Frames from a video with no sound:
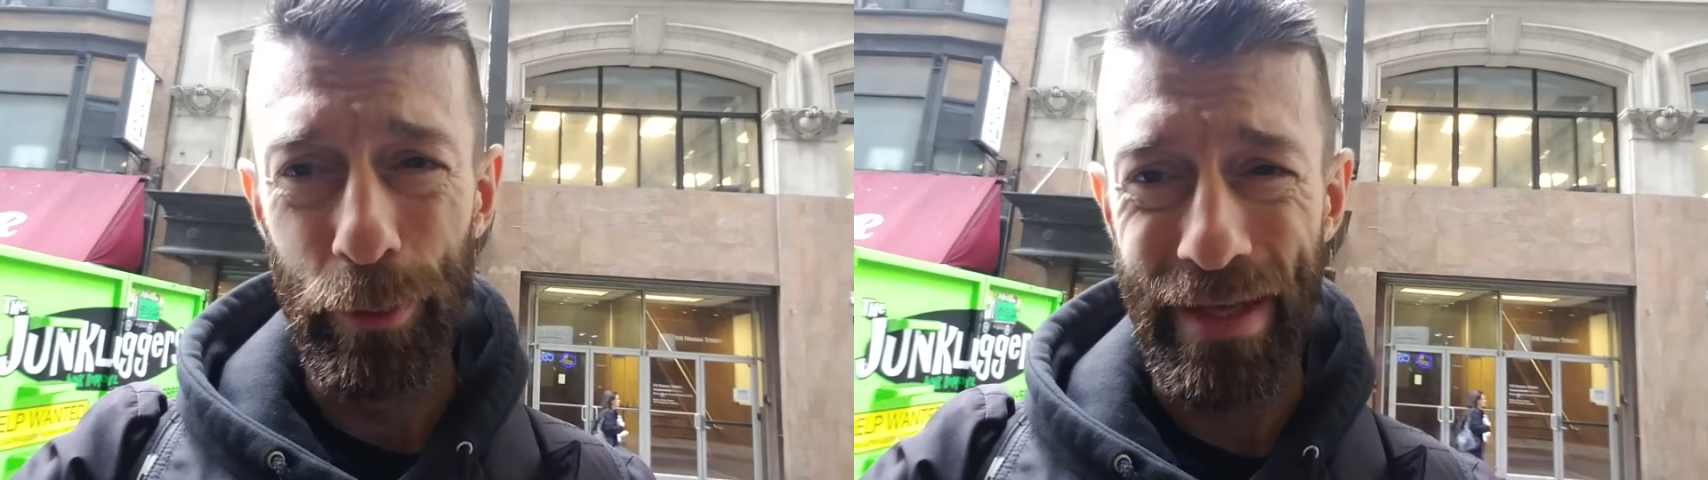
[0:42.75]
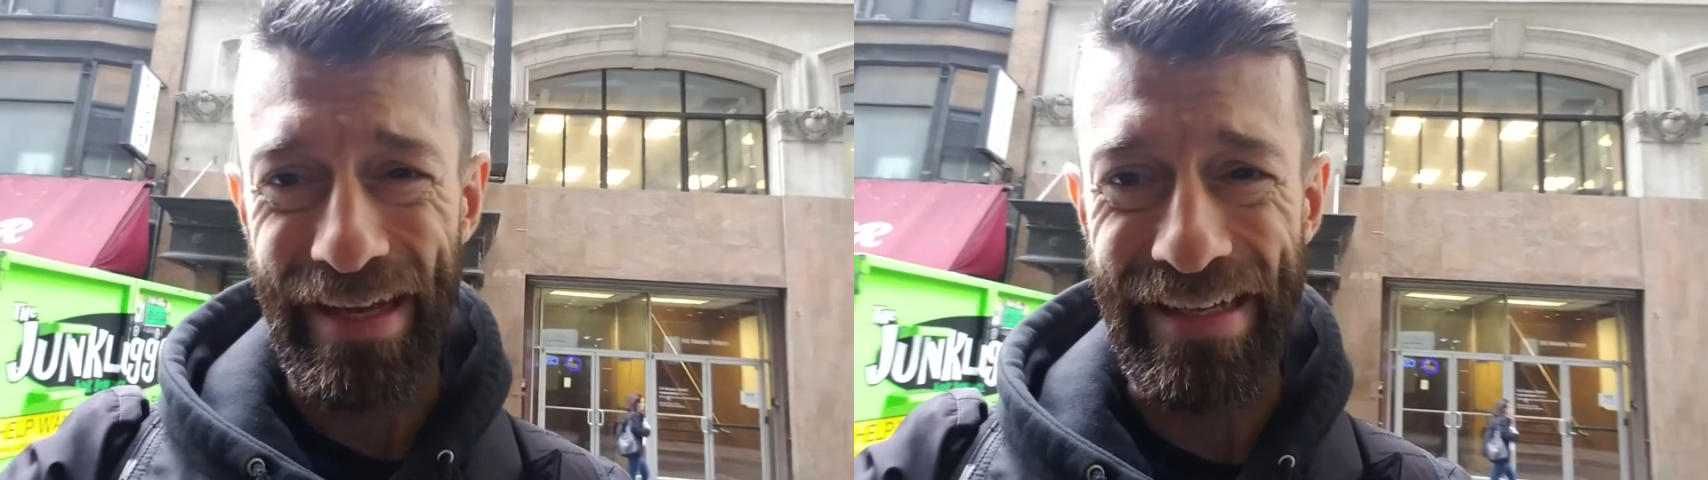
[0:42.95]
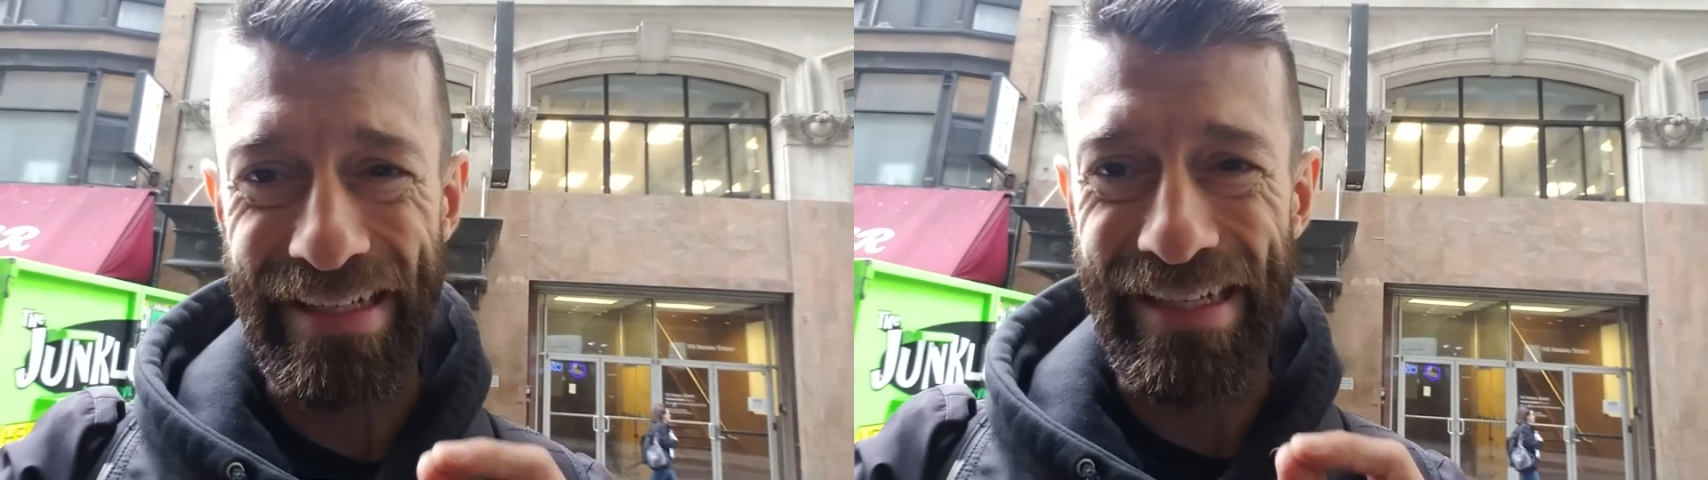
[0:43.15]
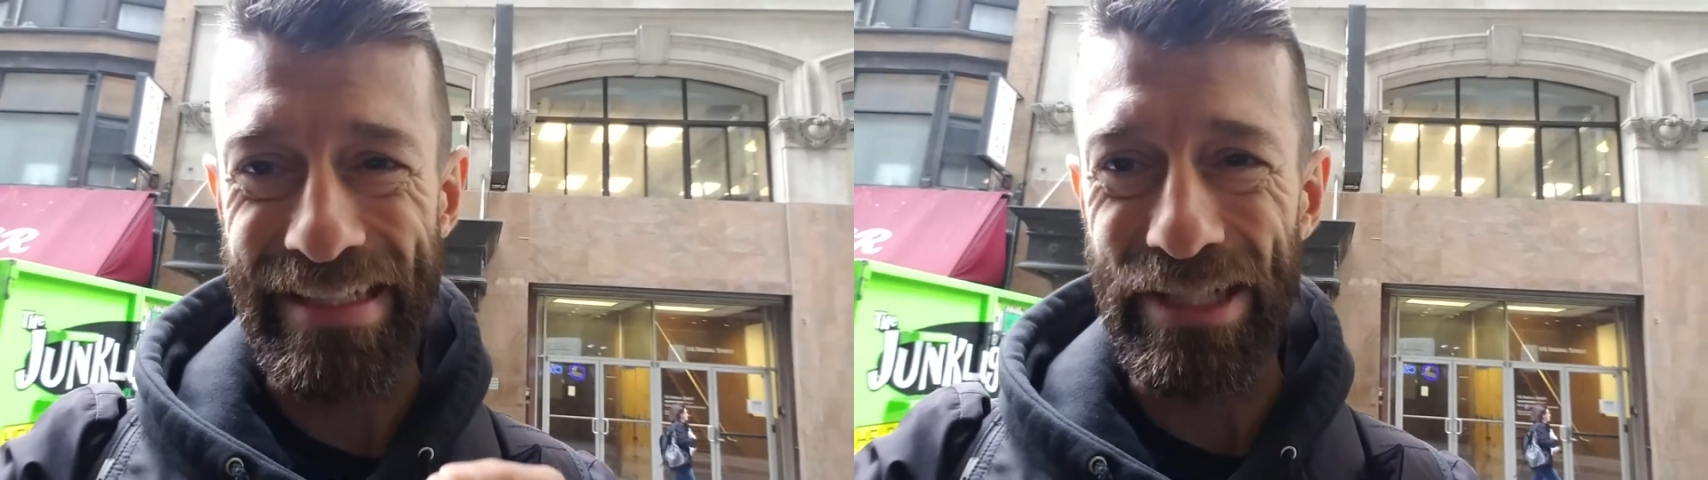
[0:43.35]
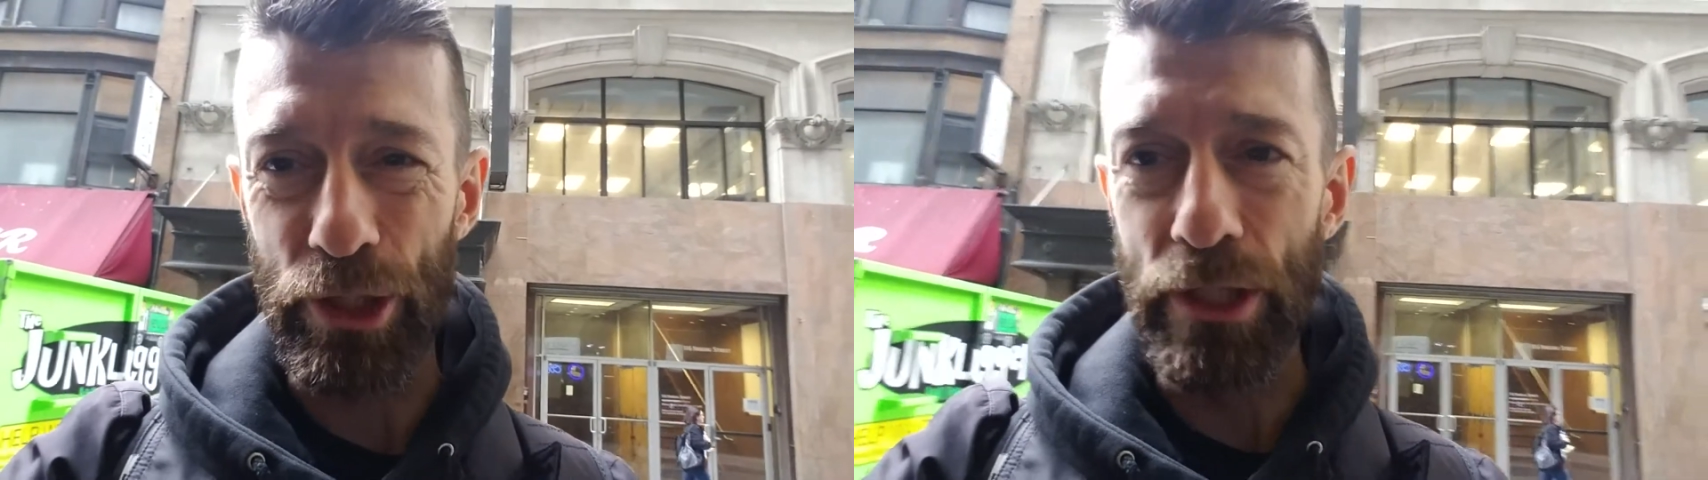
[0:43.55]
Okay? It
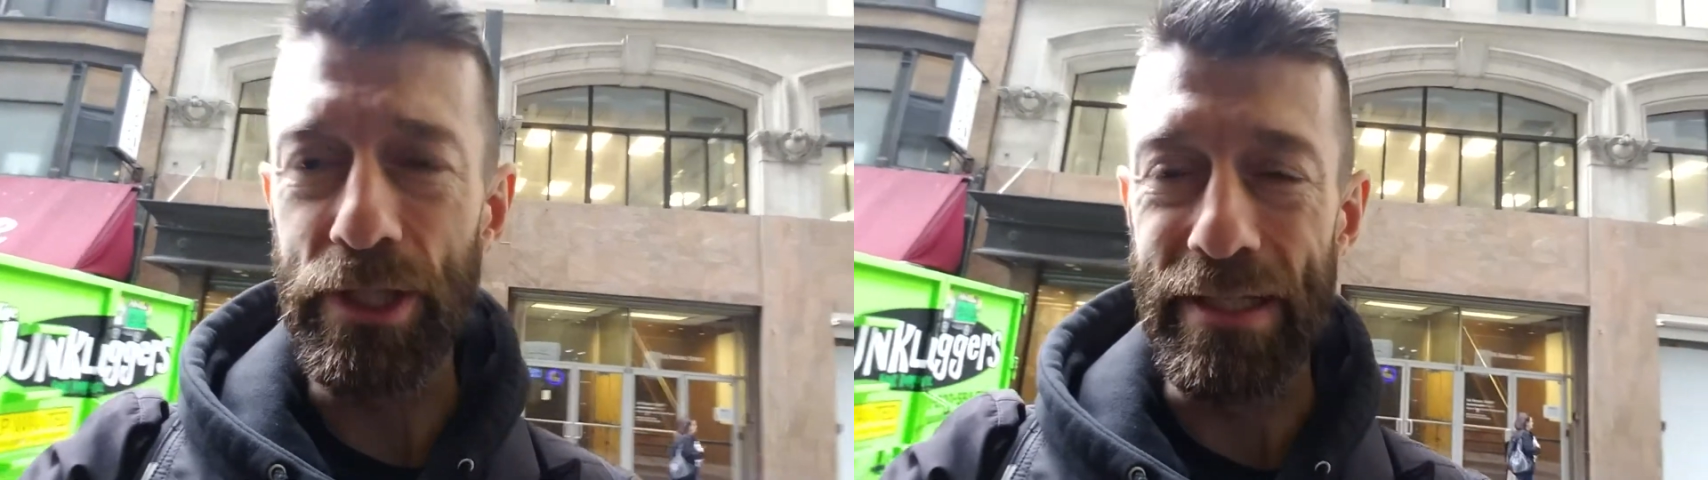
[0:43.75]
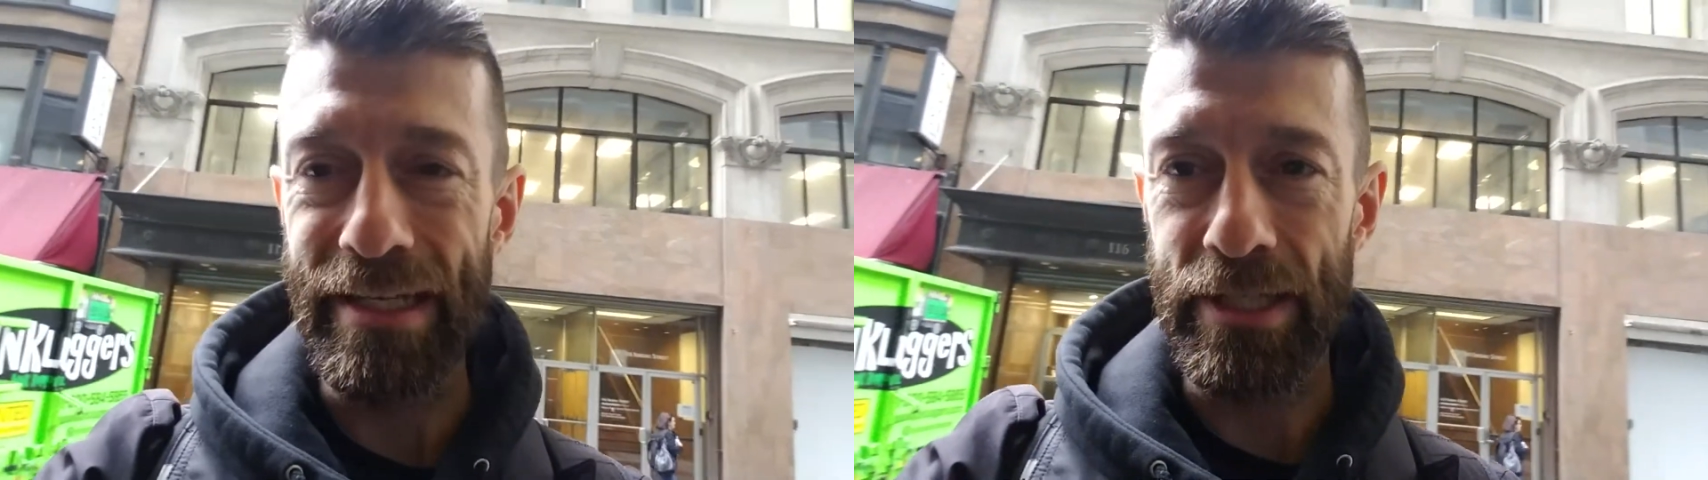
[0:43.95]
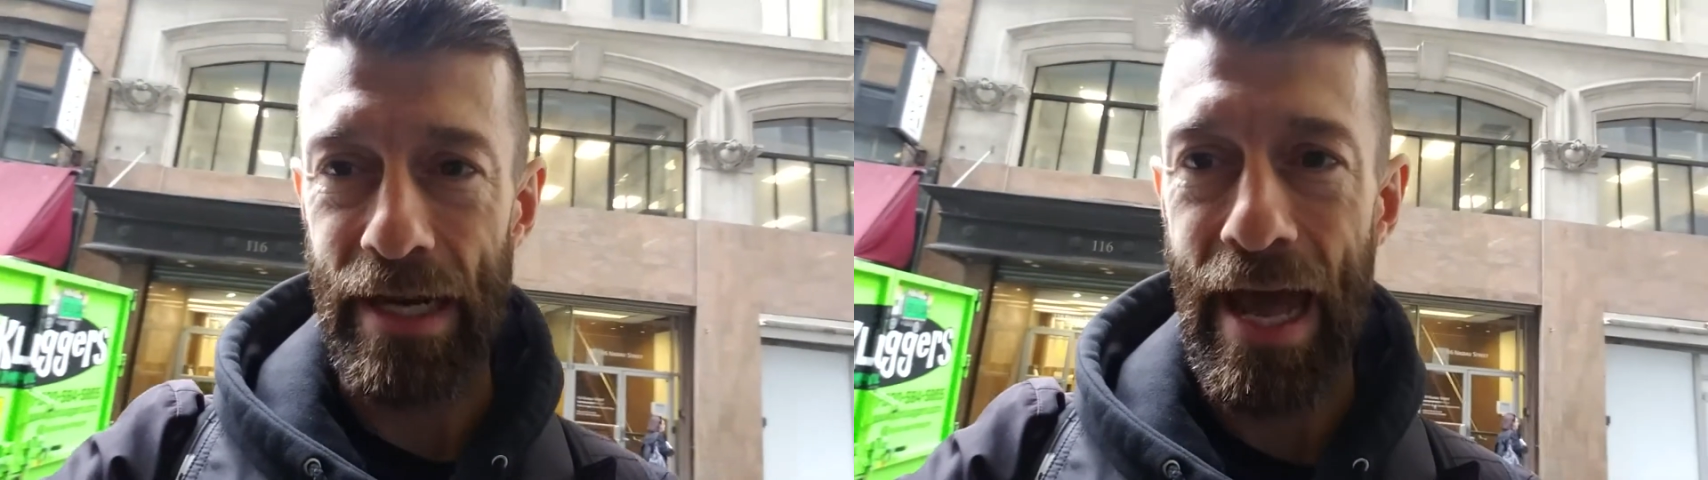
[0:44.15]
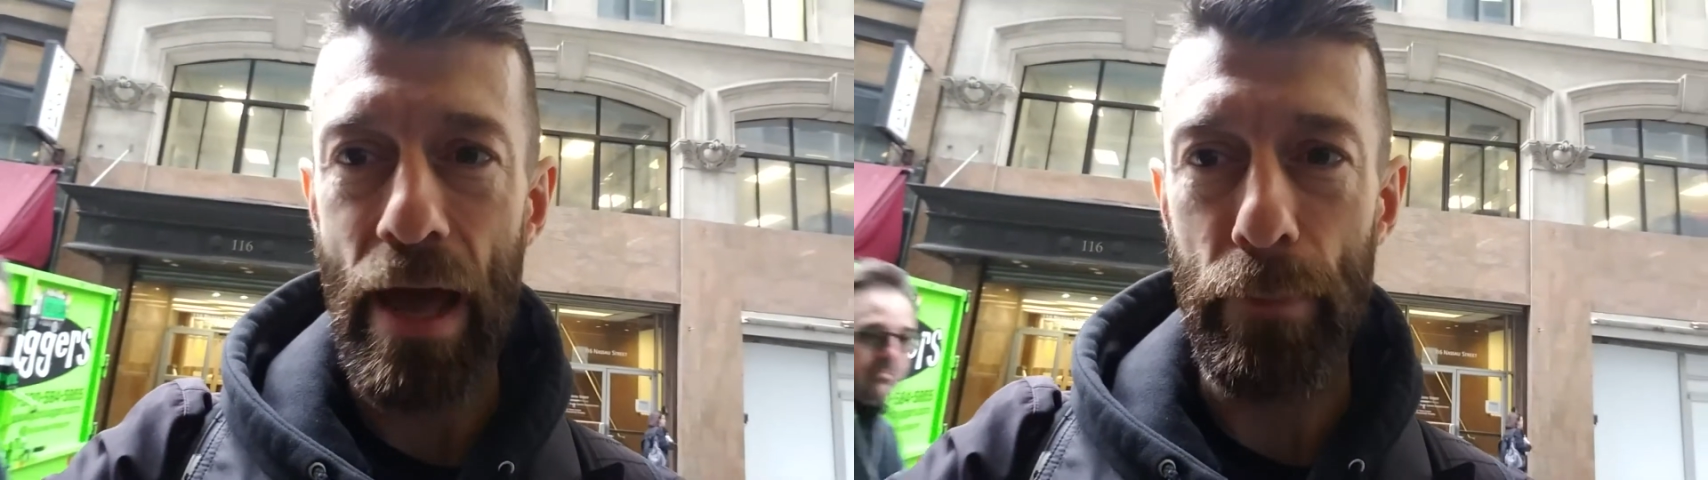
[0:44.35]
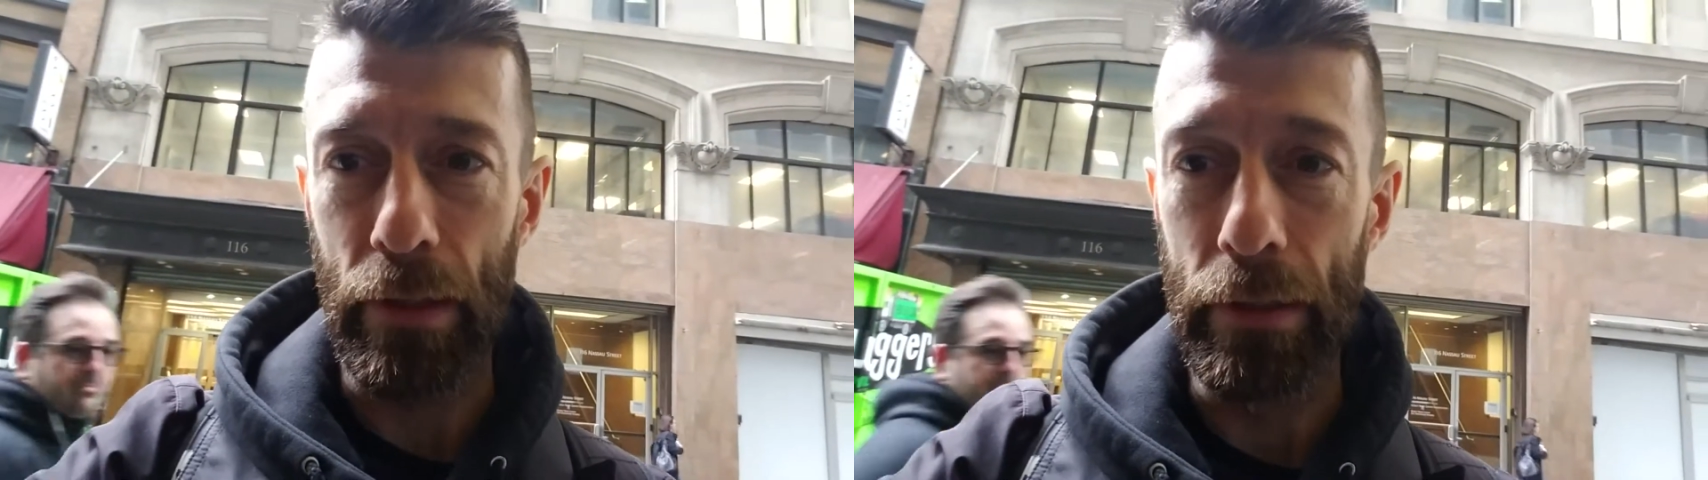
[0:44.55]
just doesn't
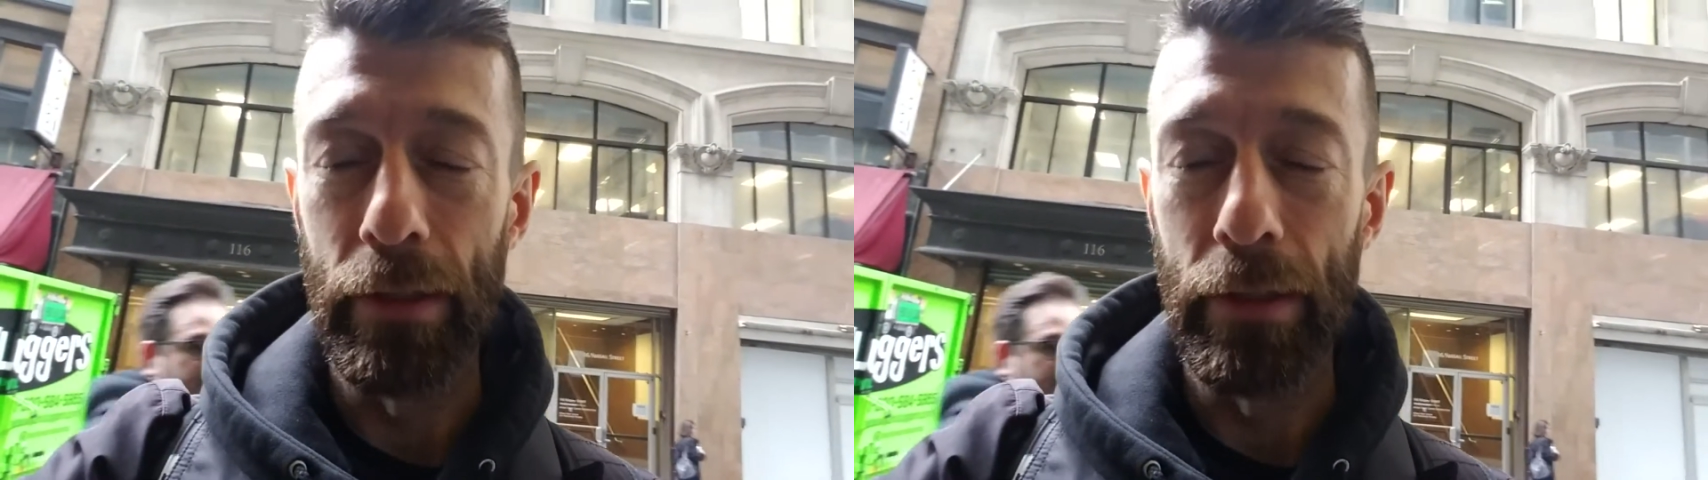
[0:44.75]
happen.